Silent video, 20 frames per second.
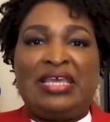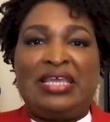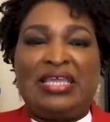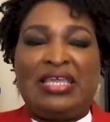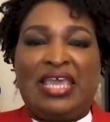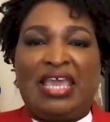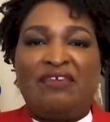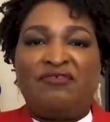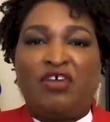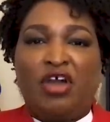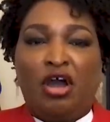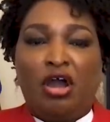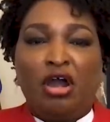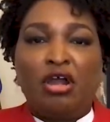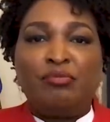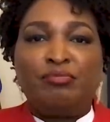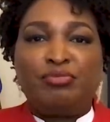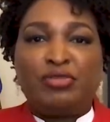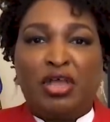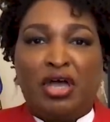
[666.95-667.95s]
it gave
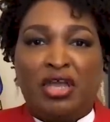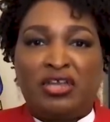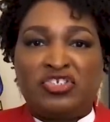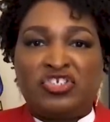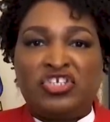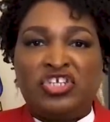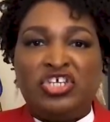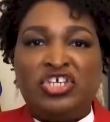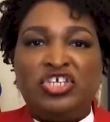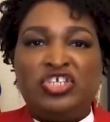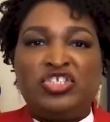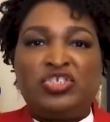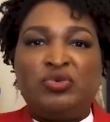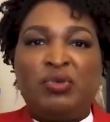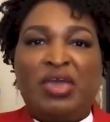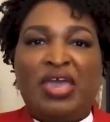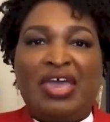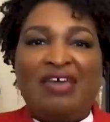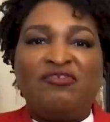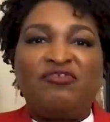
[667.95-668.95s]
carte blanche
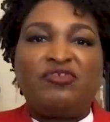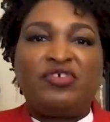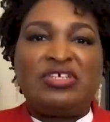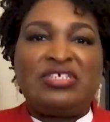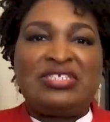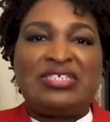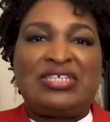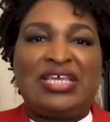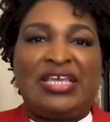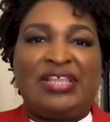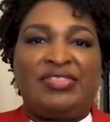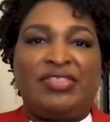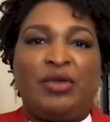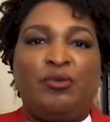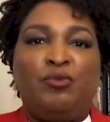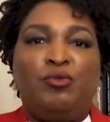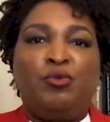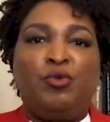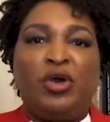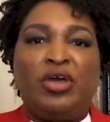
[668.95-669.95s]
to every state
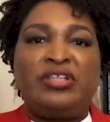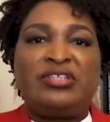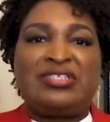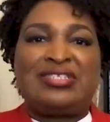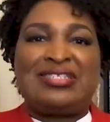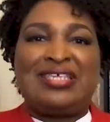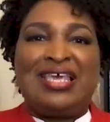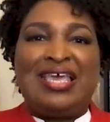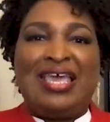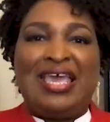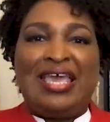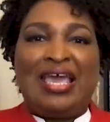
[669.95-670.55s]
that once